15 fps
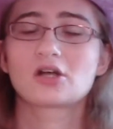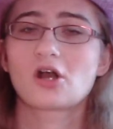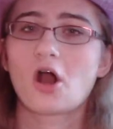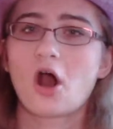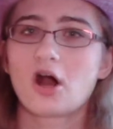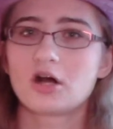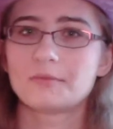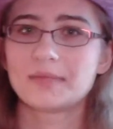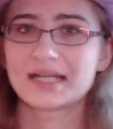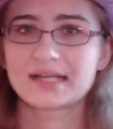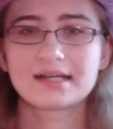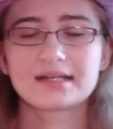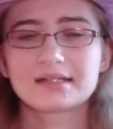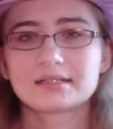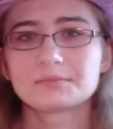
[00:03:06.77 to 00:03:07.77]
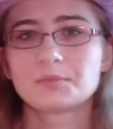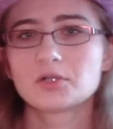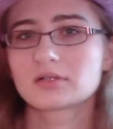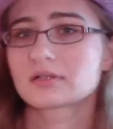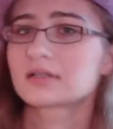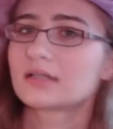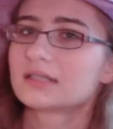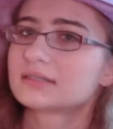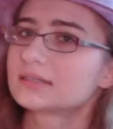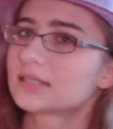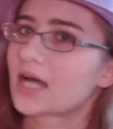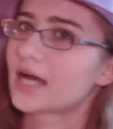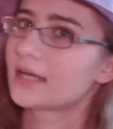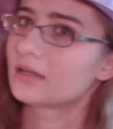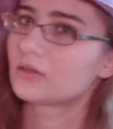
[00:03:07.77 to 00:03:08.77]
comic book
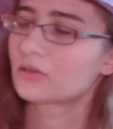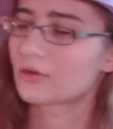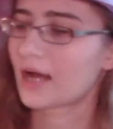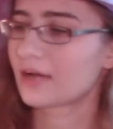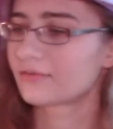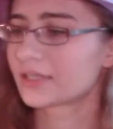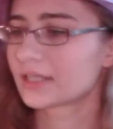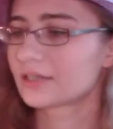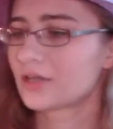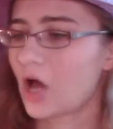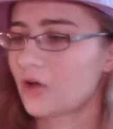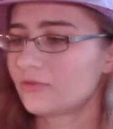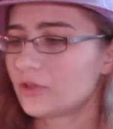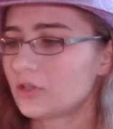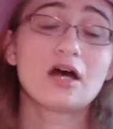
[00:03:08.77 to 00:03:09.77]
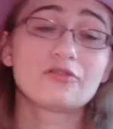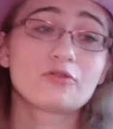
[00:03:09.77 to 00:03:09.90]
style graphic novel.